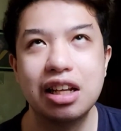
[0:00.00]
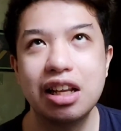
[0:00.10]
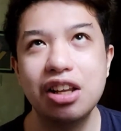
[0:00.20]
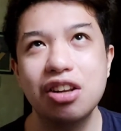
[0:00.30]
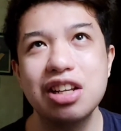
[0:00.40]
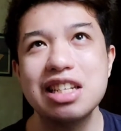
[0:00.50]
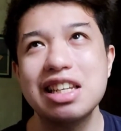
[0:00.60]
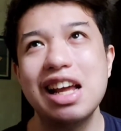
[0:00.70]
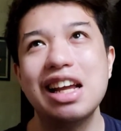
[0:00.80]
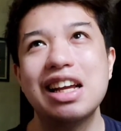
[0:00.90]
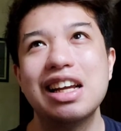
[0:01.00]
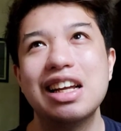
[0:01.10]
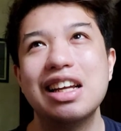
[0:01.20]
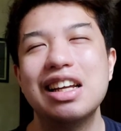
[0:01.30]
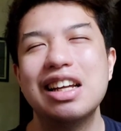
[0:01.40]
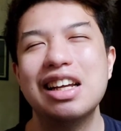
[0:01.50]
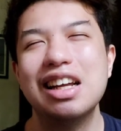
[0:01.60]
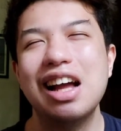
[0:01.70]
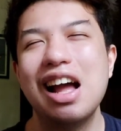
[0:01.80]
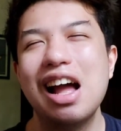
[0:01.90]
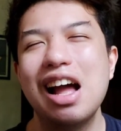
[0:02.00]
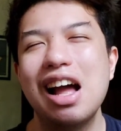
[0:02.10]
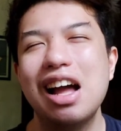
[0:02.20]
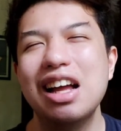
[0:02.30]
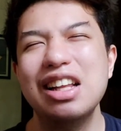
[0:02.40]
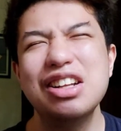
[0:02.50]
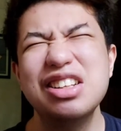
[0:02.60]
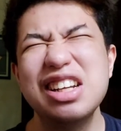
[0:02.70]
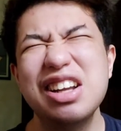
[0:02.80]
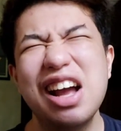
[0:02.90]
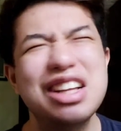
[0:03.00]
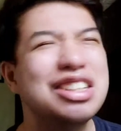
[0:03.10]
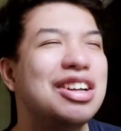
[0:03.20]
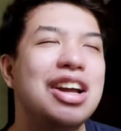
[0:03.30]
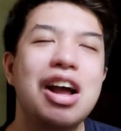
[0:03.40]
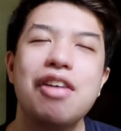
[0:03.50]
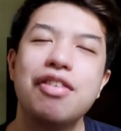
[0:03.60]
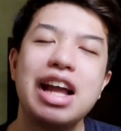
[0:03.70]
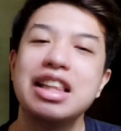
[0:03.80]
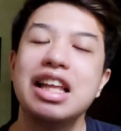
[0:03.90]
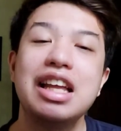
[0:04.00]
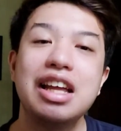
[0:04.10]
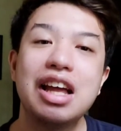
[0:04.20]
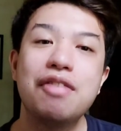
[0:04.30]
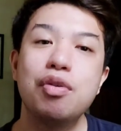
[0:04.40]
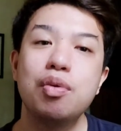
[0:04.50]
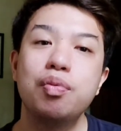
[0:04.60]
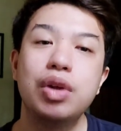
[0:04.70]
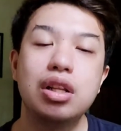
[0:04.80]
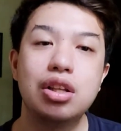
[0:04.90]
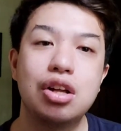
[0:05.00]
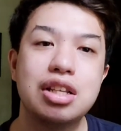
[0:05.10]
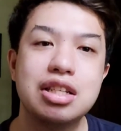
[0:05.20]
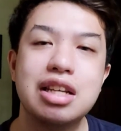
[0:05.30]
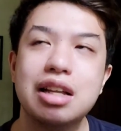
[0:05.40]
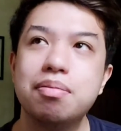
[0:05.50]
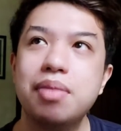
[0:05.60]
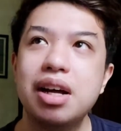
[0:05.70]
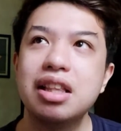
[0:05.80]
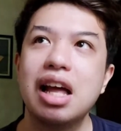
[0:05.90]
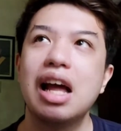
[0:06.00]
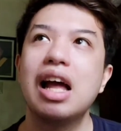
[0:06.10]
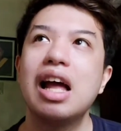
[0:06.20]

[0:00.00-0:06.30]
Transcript: You know, there's like, you know, there, I I think everyone will notice that, but